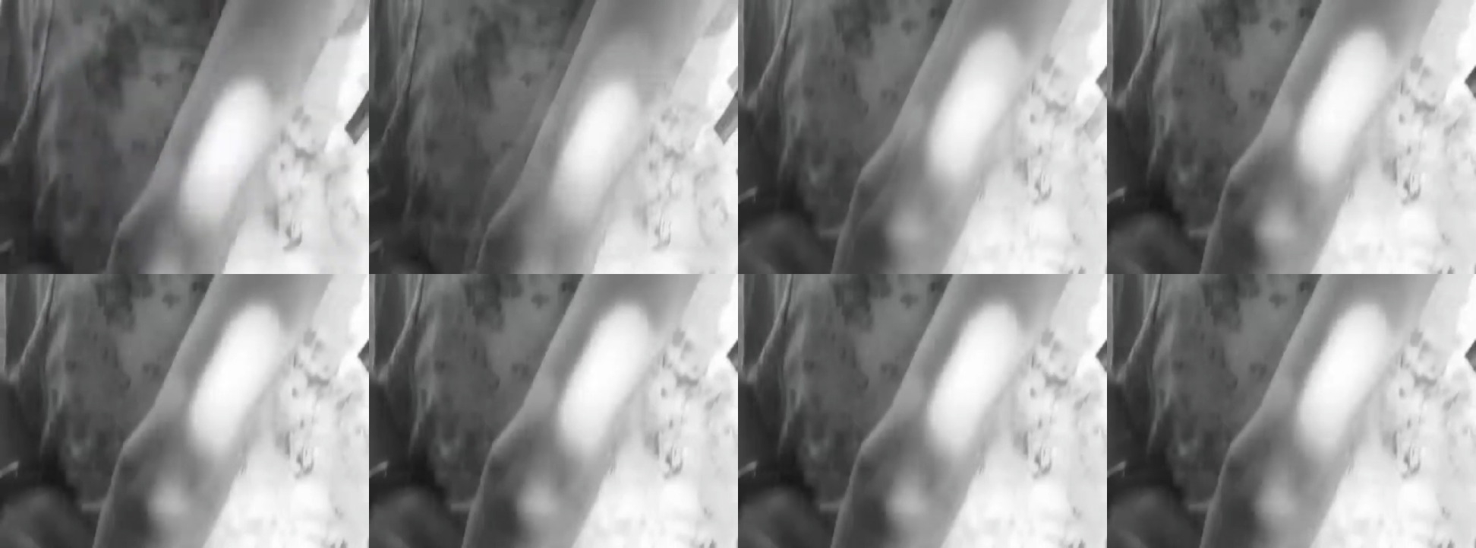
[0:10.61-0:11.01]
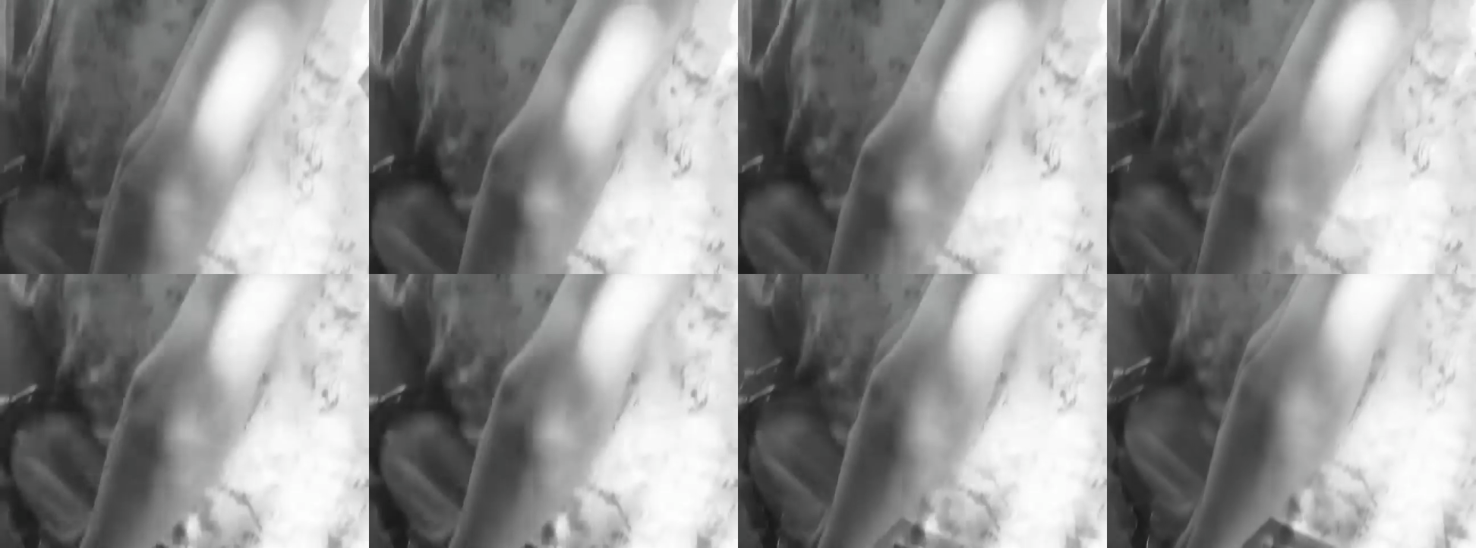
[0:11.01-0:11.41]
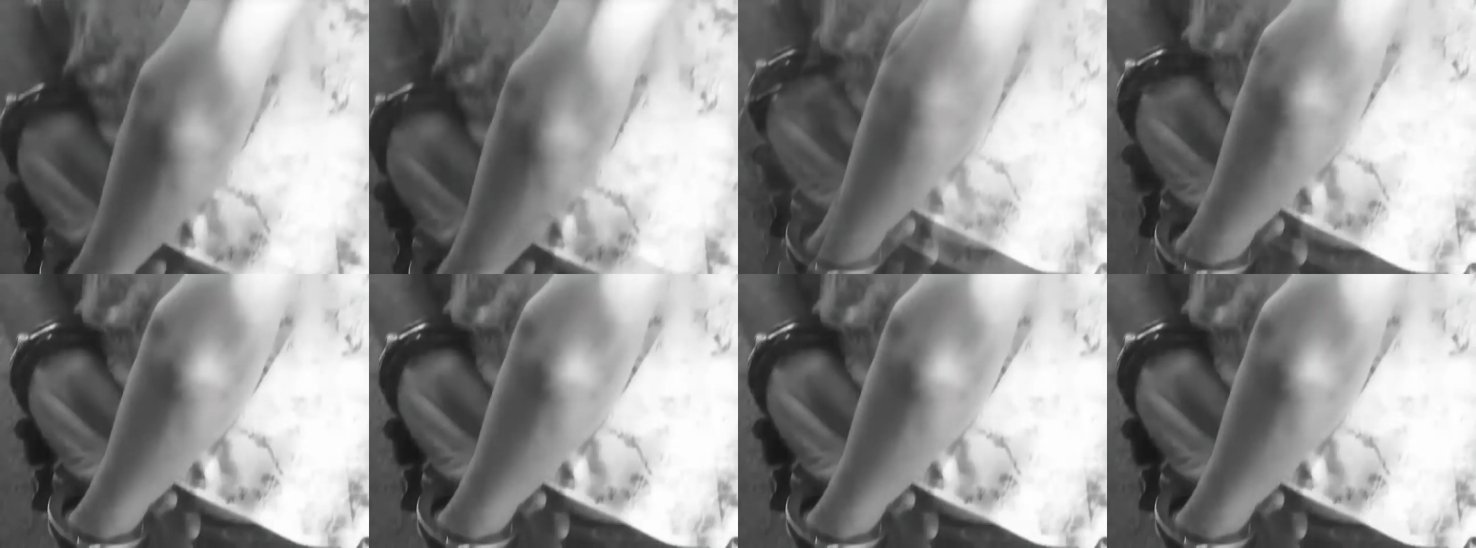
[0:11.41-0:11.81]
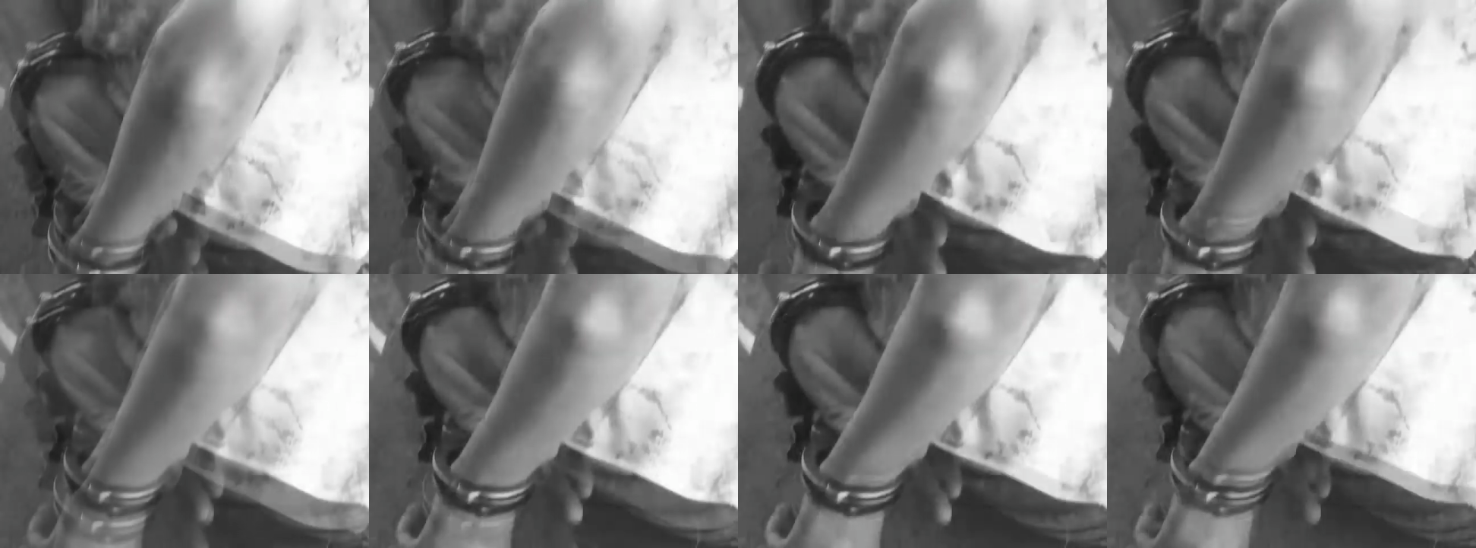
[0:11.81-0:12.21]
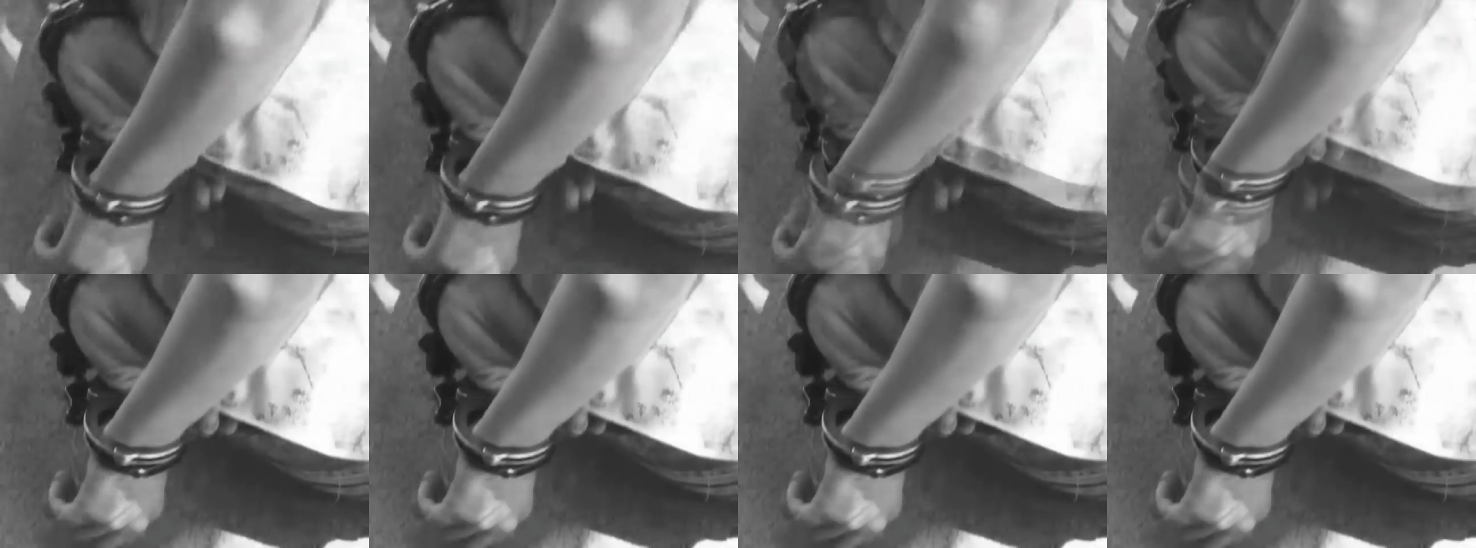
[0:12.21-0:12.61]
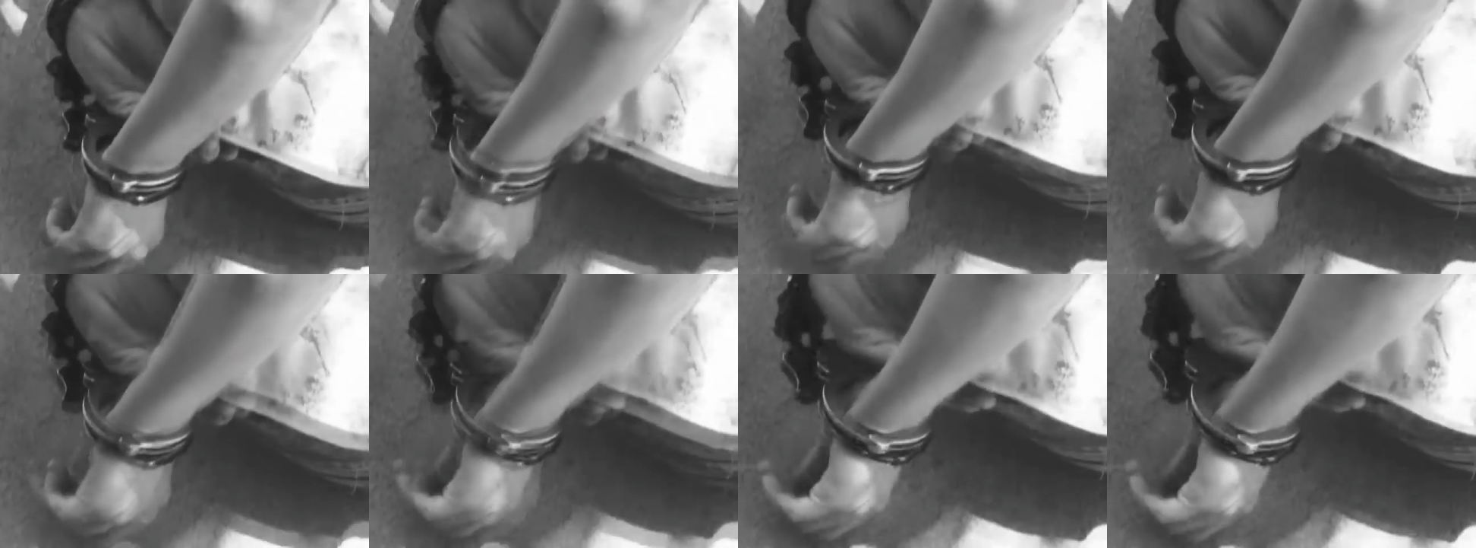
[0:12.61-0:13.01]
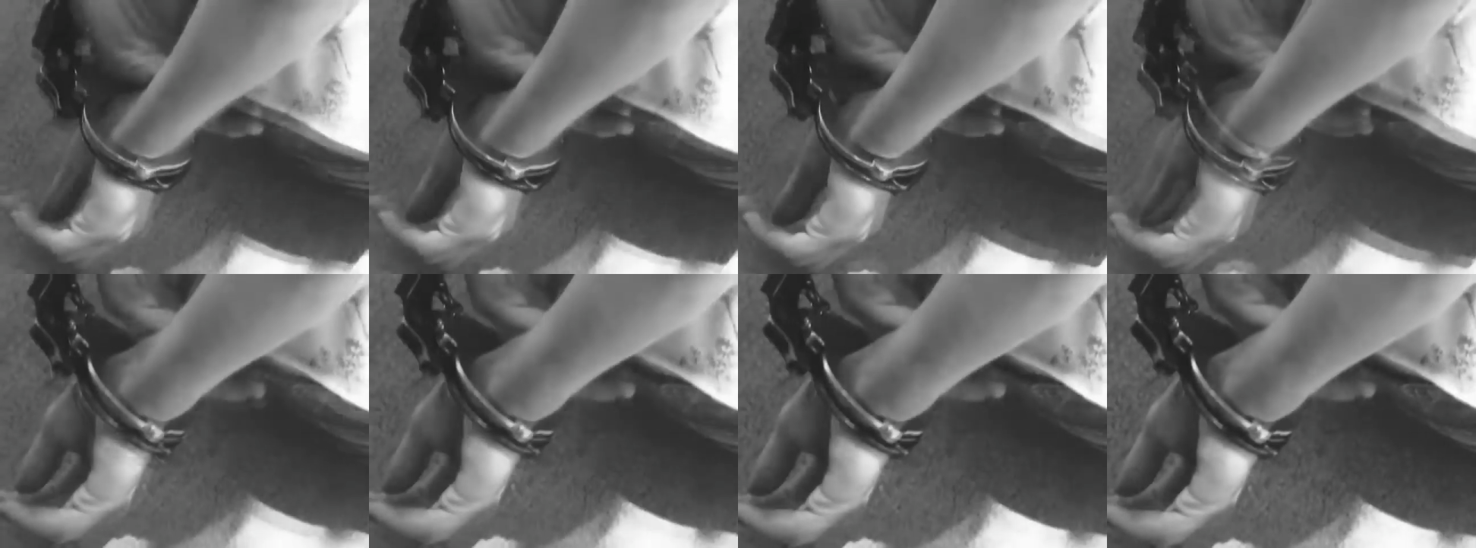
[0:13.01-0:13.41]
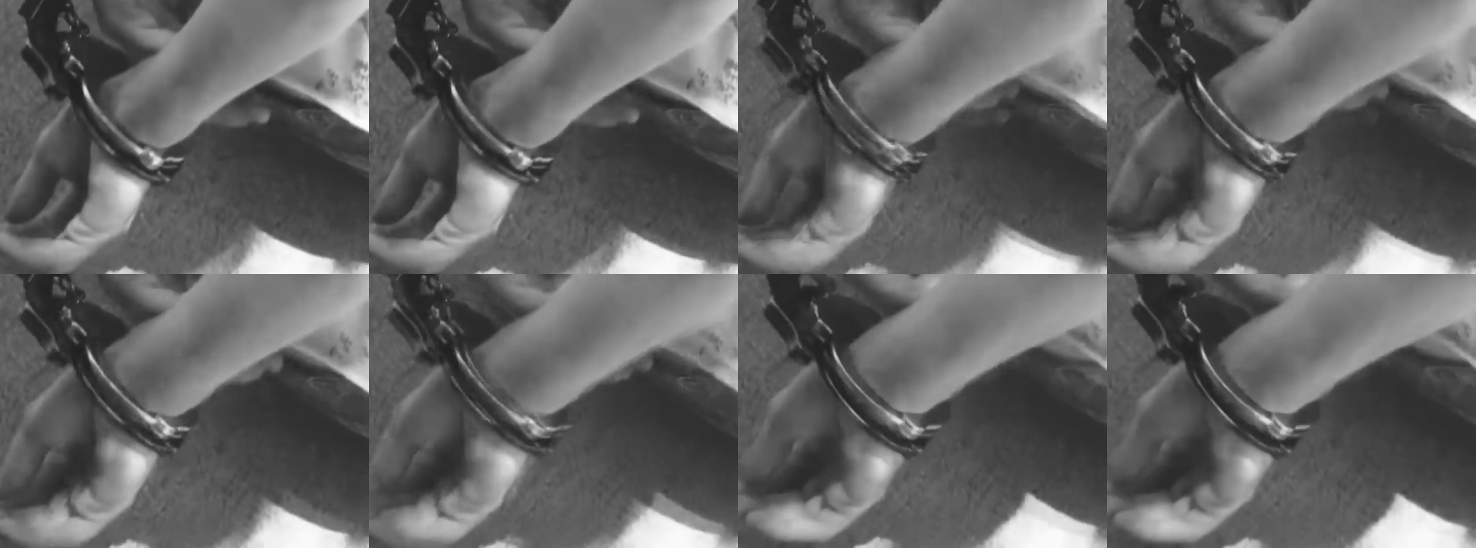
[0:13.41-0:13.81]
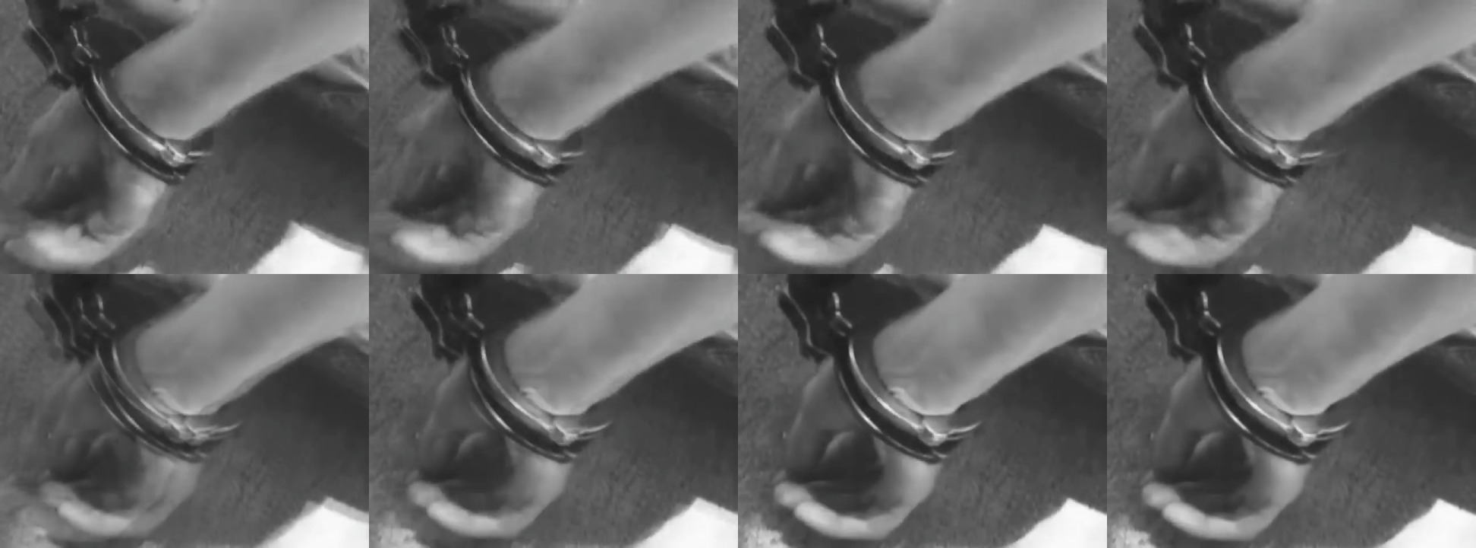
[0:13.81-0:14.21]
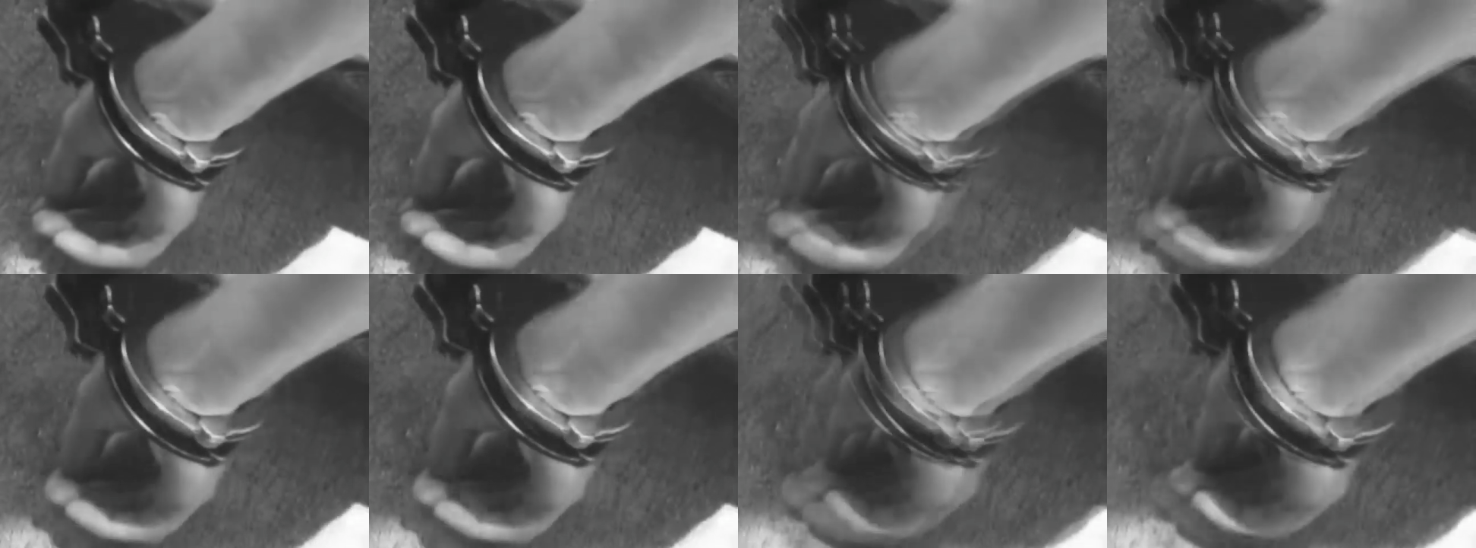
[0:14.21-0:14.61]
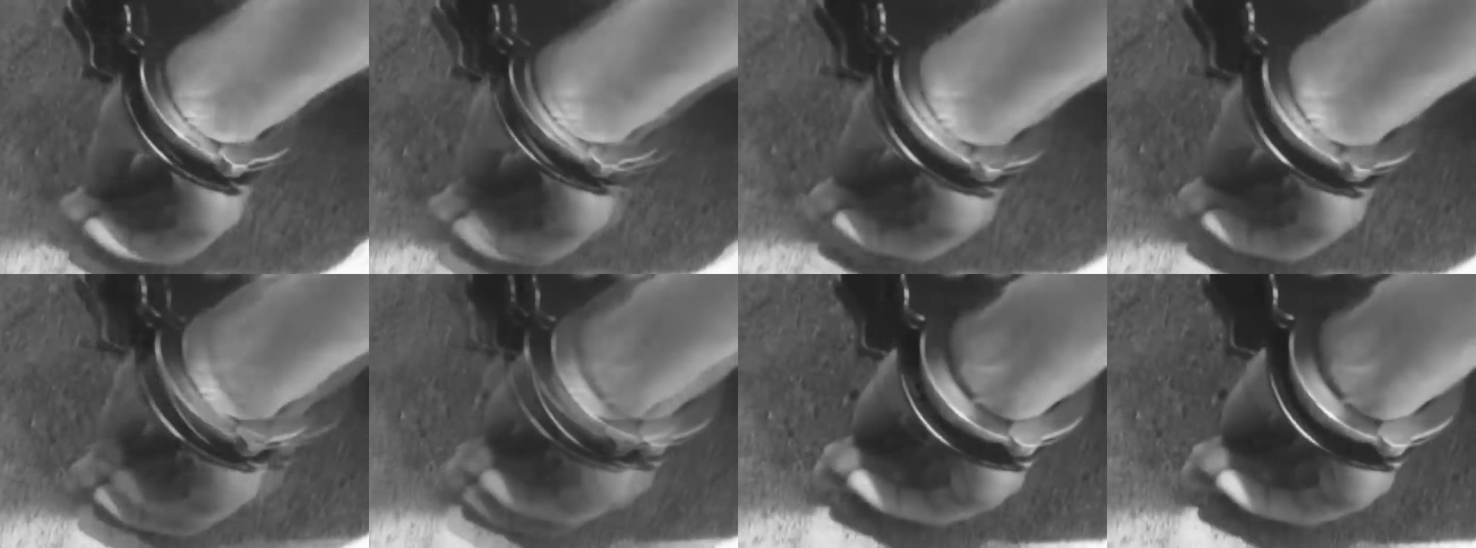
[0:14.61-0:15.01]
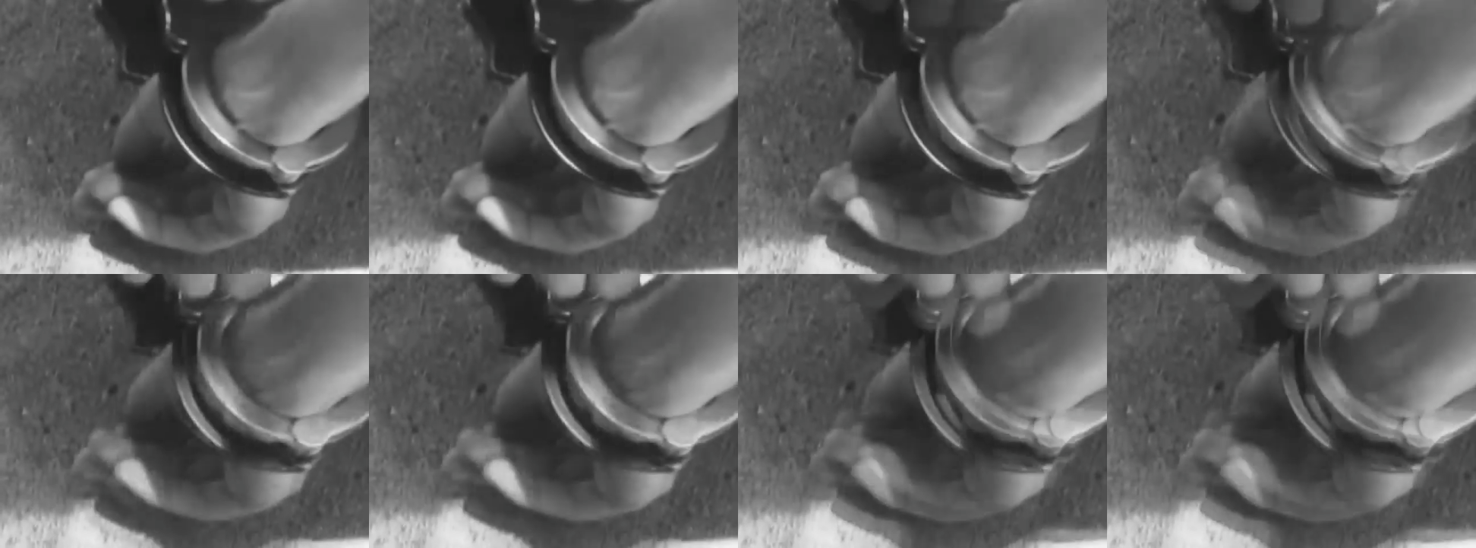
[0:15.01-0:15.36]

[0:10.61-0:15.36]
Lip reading: No face is visible, so there are no lips to read.